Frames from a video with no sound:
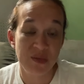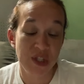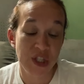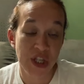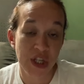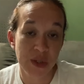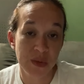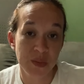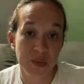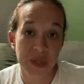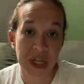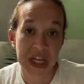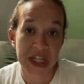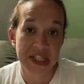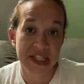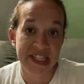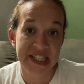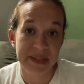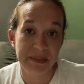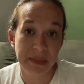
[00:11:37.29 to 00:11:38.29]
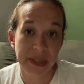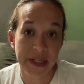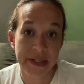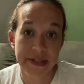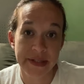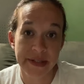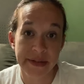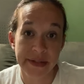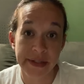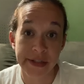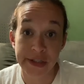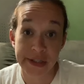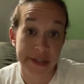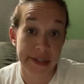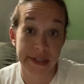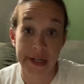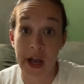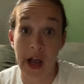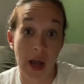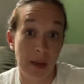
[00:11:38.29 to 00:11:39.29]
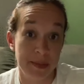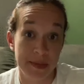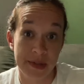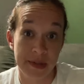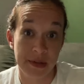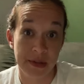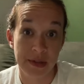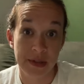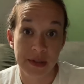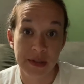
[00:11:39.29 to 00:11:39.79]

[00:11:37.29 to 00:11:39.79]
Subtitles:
18 months and then just stopped.